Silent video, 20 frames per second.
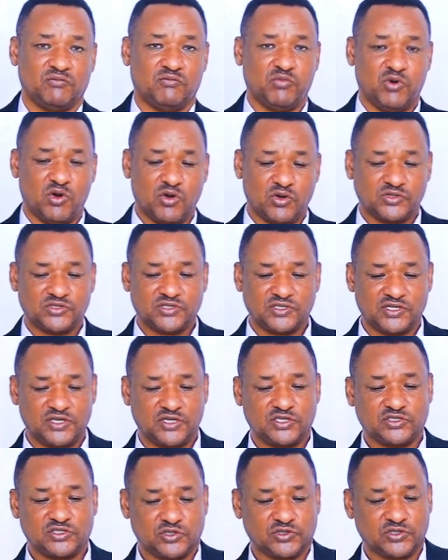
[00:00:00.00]
both
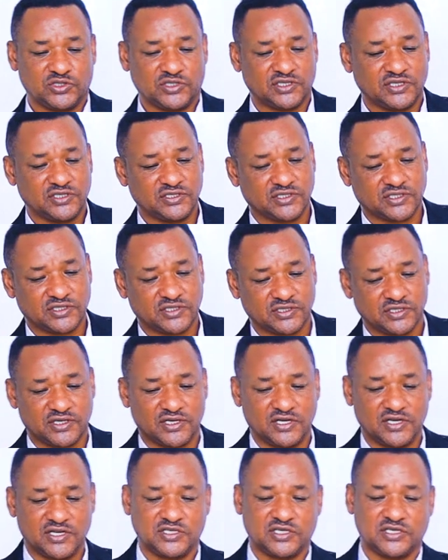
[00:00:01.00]
institutions'
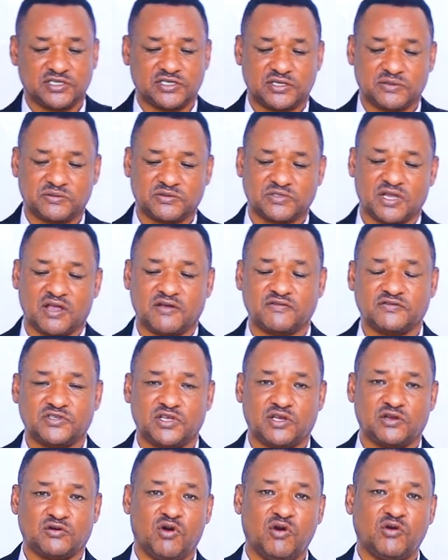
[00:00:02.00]
relationships have
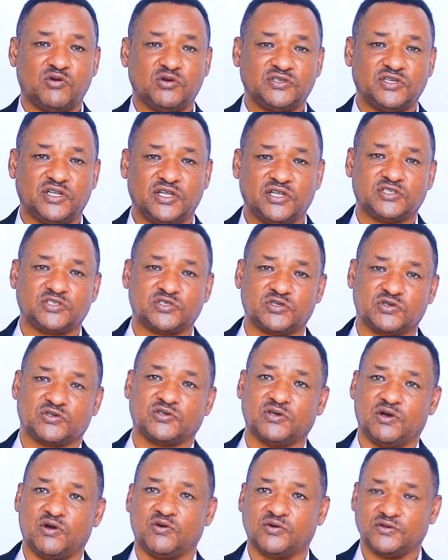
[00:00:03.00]
its
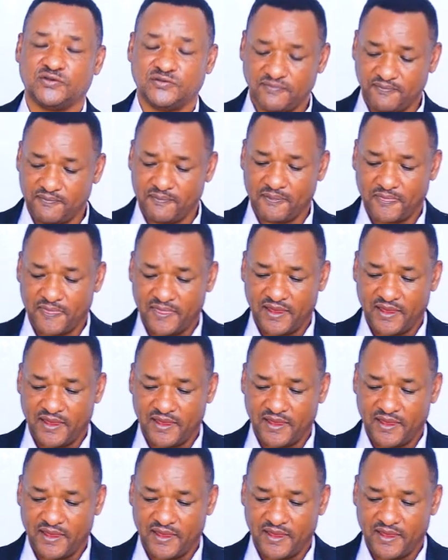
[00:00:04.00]
own